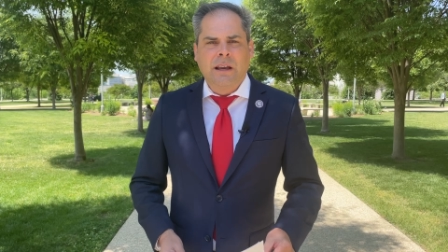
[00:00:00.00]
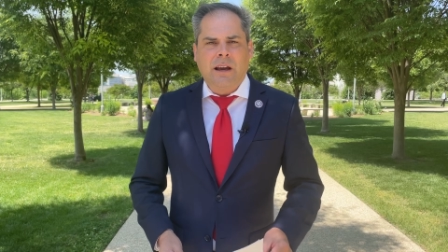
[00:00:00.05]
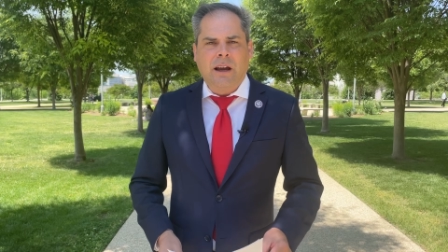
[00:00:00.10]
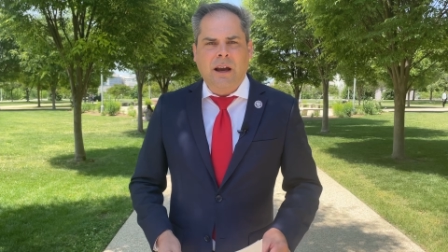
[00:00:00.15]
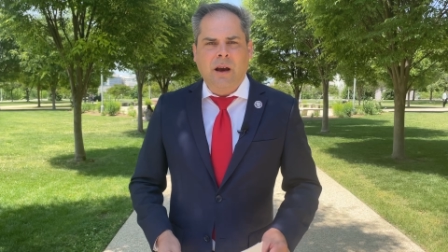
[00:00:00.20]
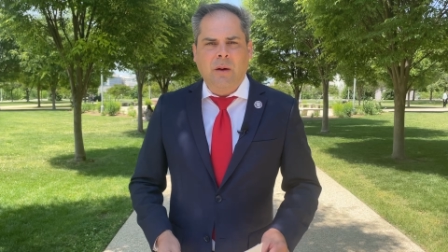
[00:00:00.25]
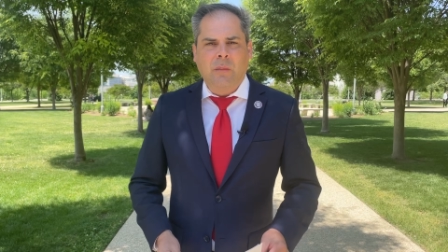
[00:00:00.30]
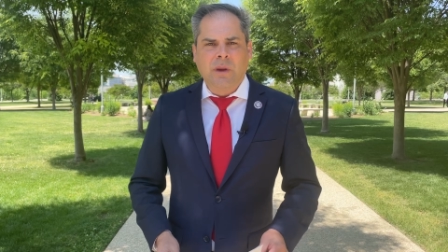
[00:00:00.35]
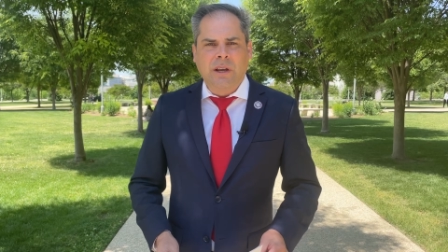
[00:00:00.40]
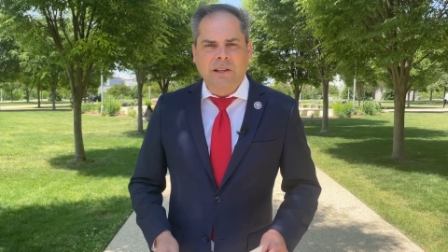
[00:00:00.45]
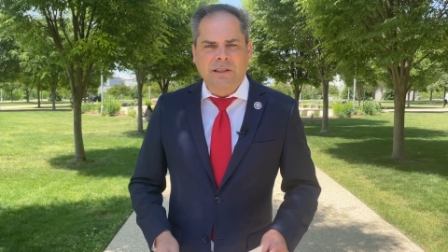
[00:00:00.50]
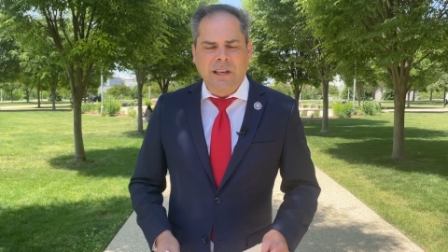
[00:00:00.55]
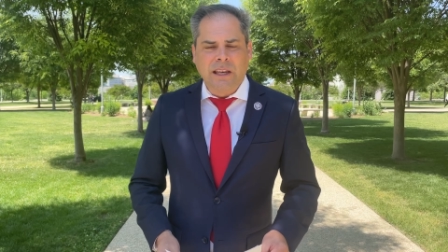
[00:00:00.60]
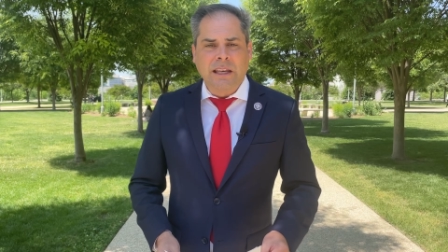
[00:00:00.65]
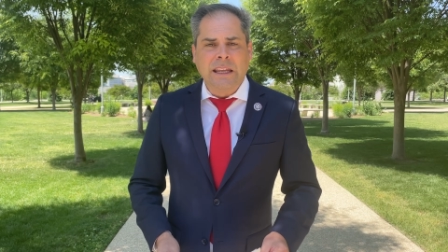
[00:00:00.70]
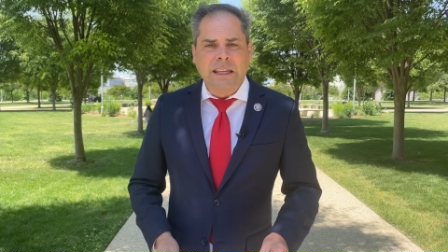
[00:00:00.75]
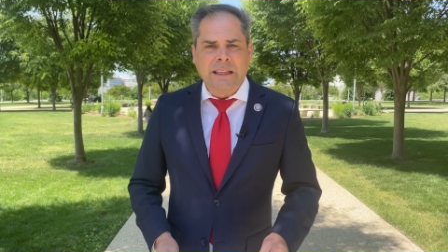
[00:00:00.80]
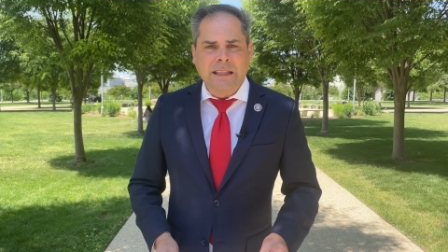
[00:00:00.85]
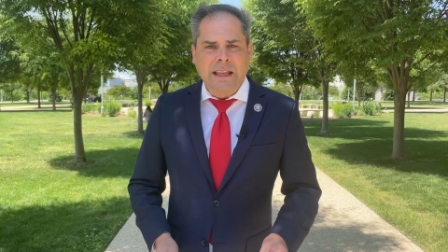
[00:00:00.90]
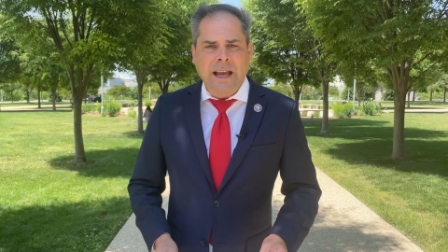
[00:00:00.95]
uh, because they
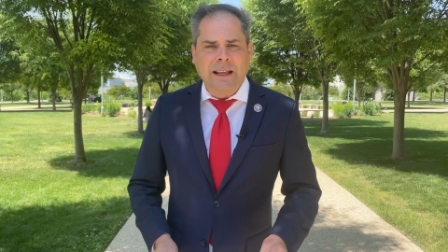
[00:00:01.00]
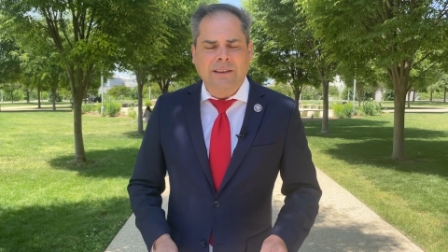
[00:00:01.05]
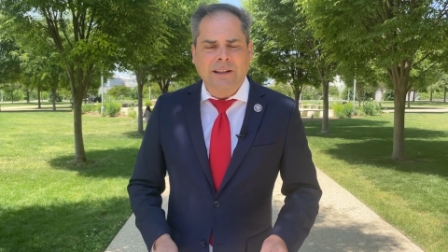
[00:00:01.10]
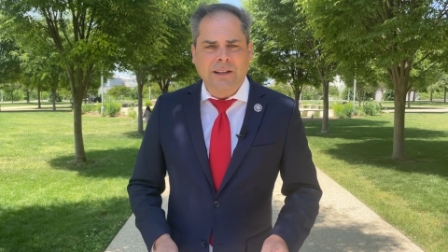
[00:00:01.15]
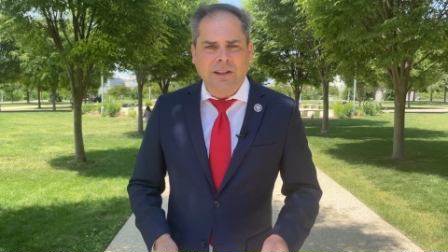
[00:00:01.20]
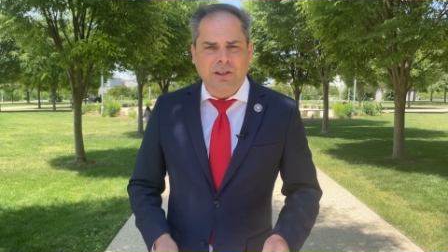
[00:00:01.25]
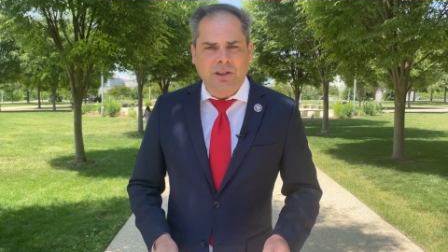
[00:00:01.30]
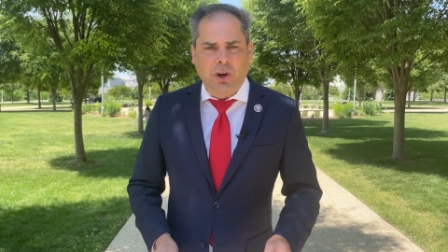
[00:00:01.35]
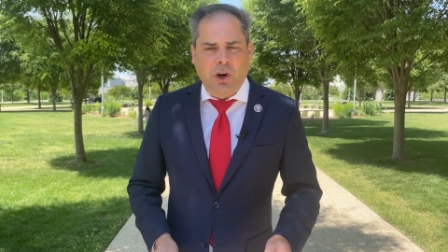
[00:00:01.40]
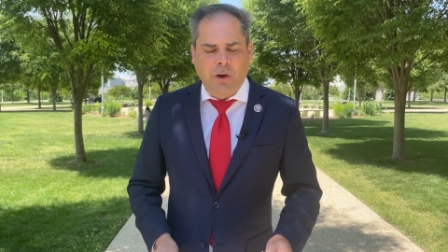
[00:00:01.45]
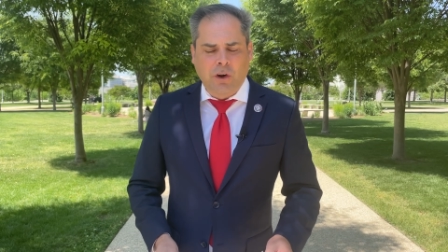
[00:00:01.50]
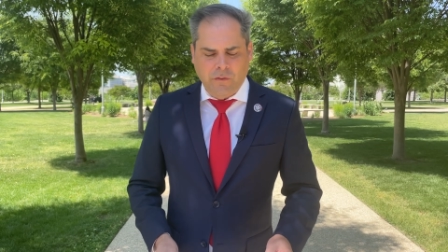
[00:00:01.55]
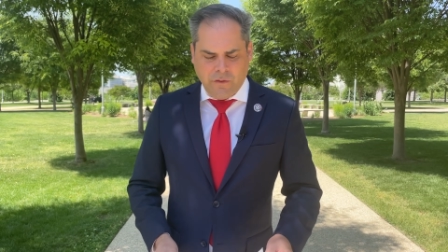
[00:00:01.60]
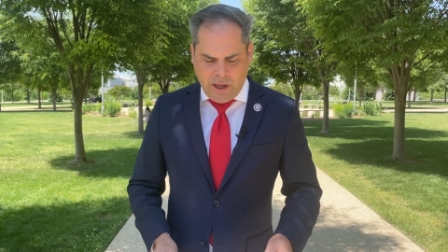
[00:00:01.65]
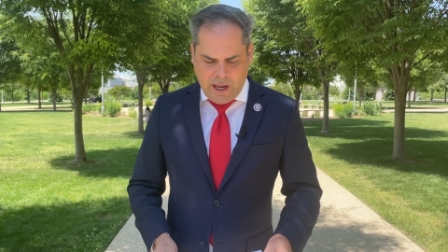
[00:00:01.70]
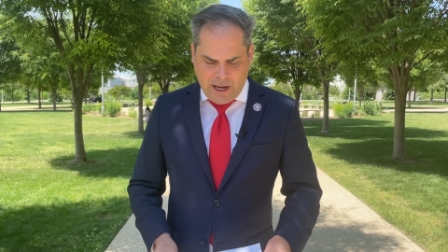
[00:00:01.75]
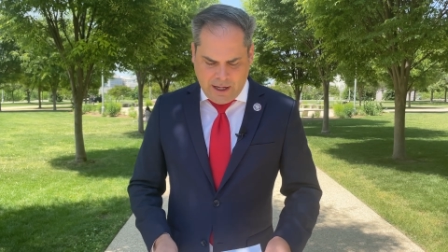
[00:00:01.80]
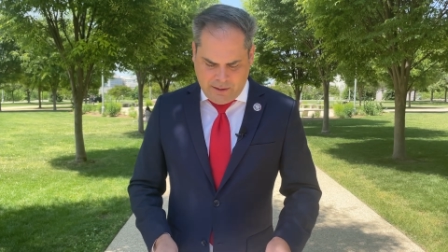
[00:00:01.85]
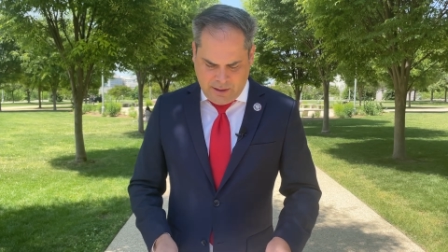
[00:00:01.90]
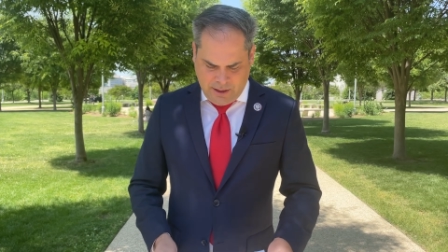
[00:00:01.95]
need that, they deserve
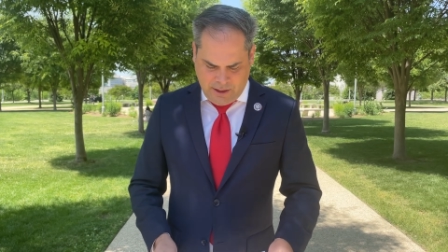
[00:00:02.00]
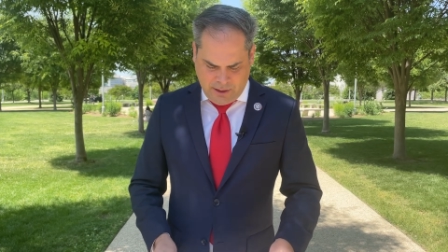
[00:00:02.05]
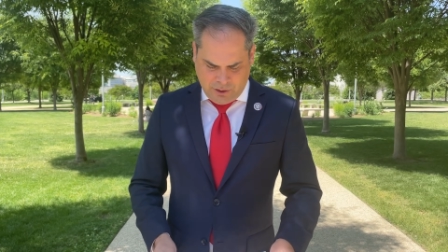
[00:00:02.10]
that, uh,